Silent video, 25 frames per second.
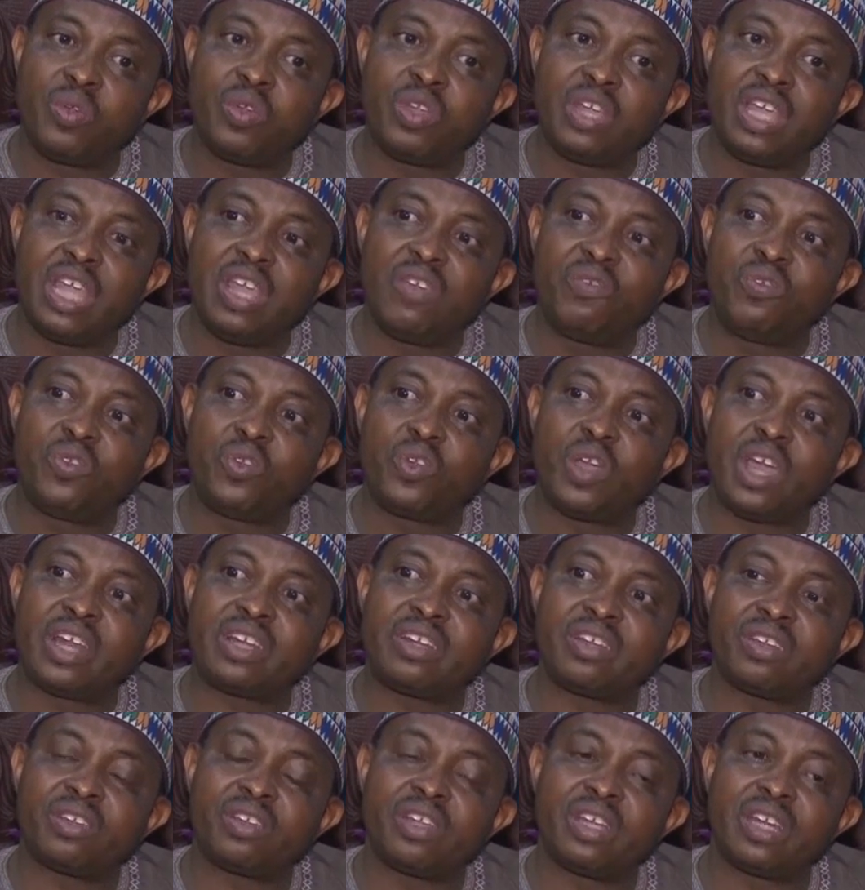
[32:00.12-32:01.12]
you, if you are
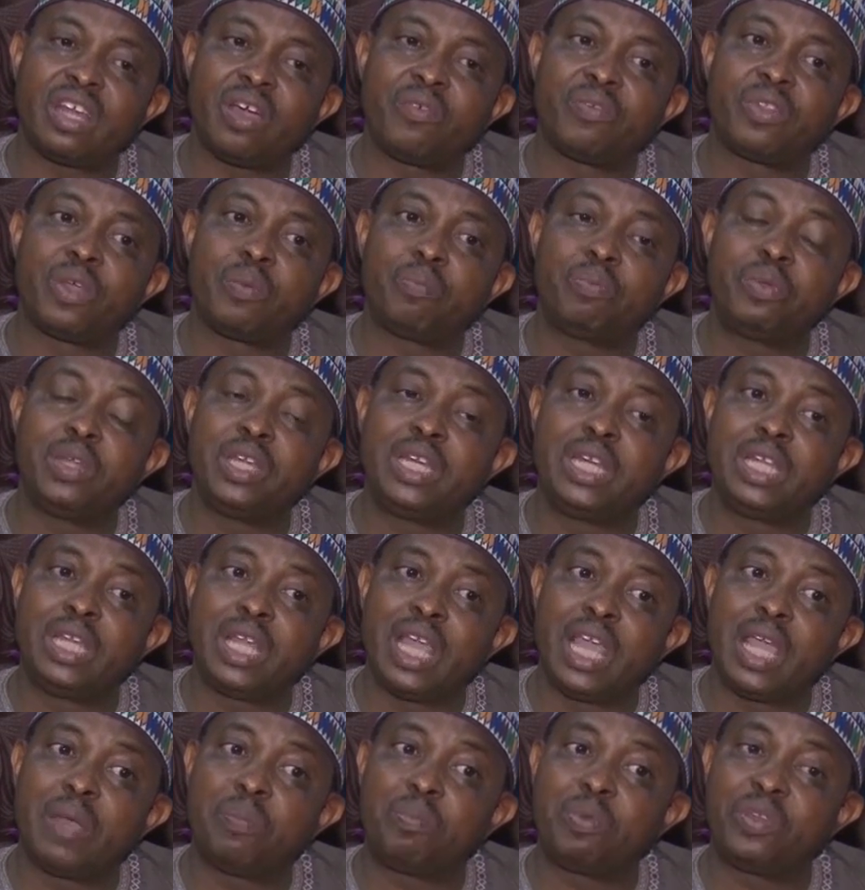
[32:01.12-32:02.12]
taking of the P
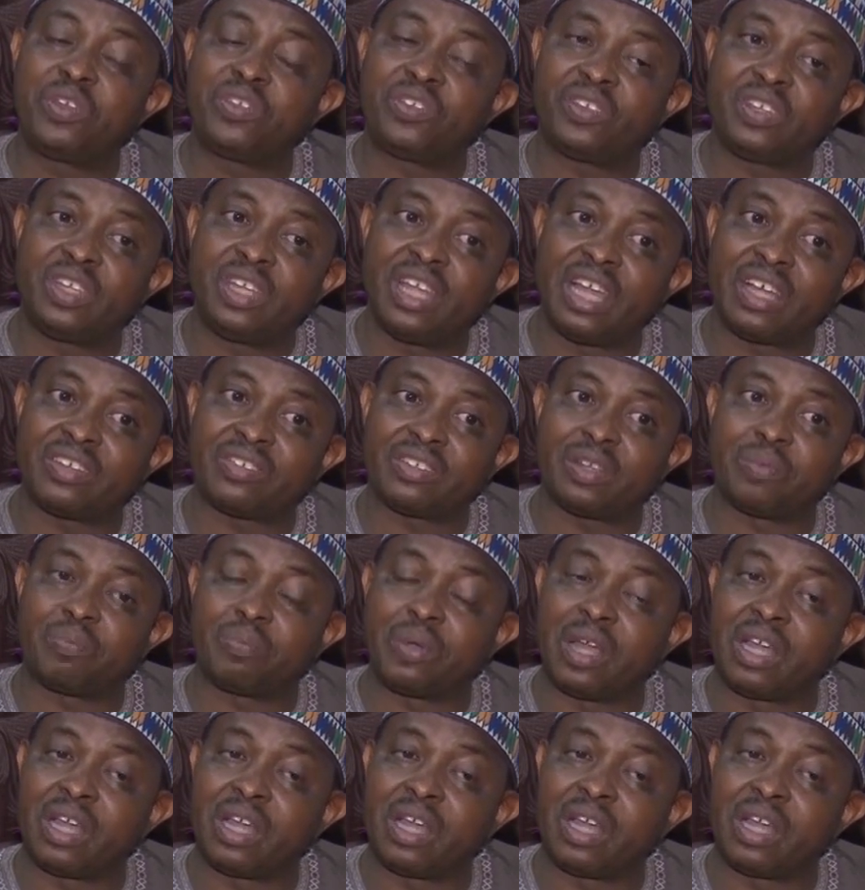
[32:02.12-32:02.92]
D A P C as a,